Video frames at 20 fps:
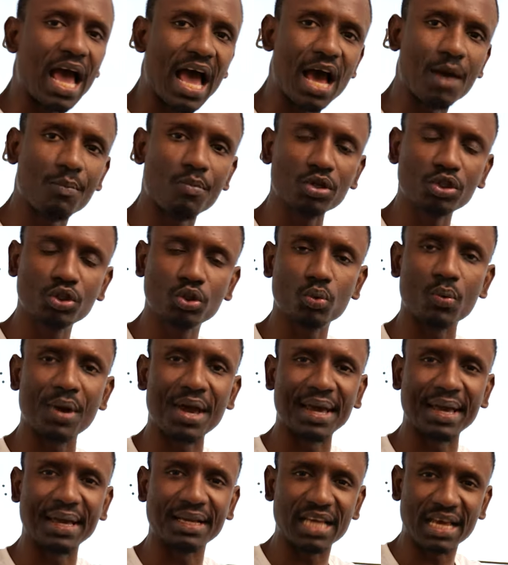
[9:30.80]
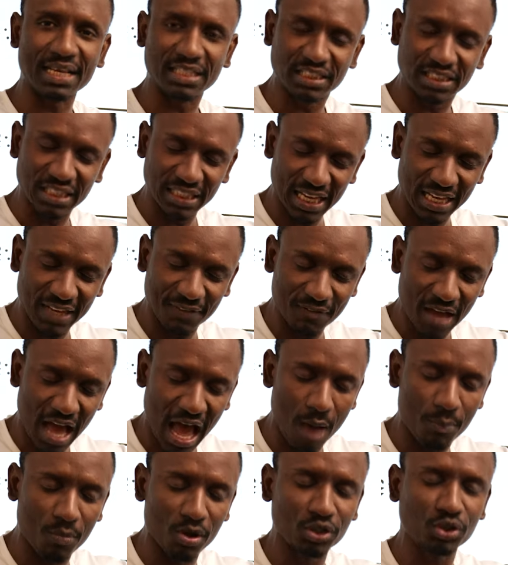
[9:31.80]
How much do I
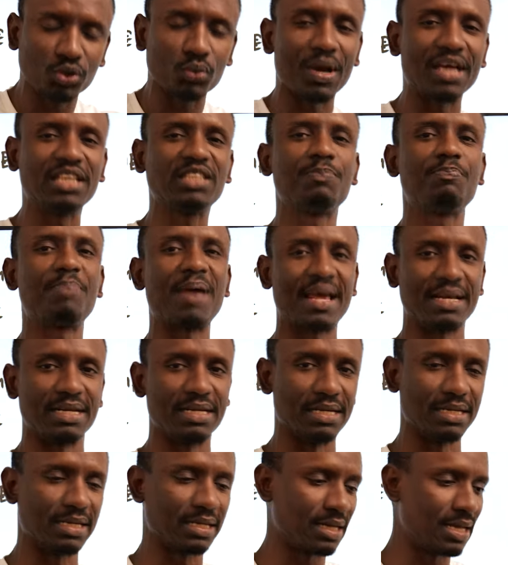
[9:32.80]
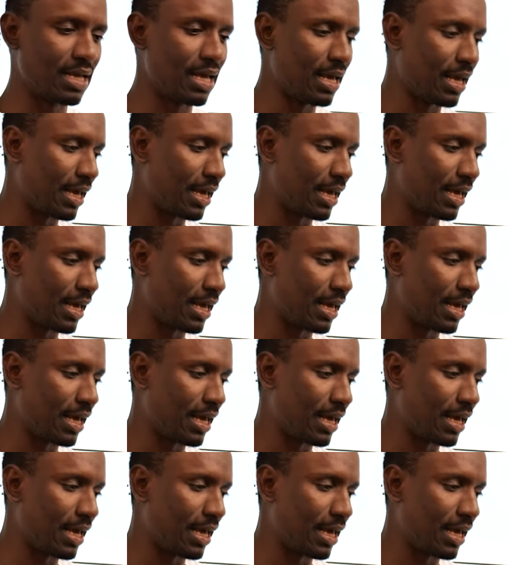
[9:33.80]
spend